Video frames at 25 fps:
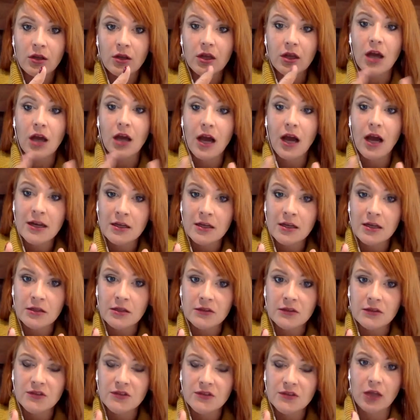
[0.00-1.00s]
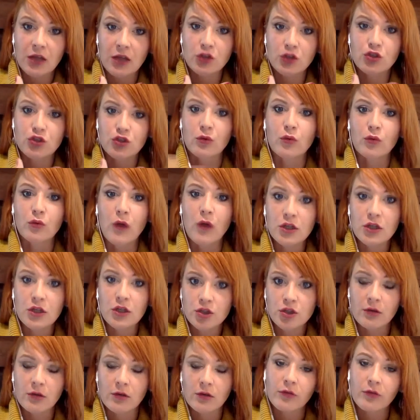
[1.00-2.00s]
guidance and
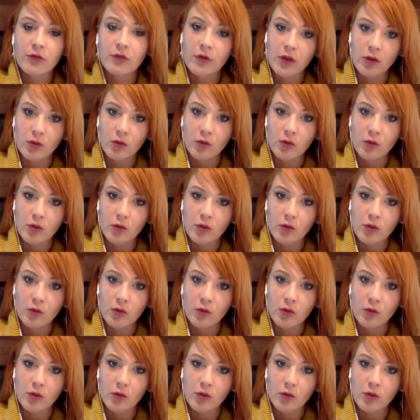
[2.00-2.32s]
direction for the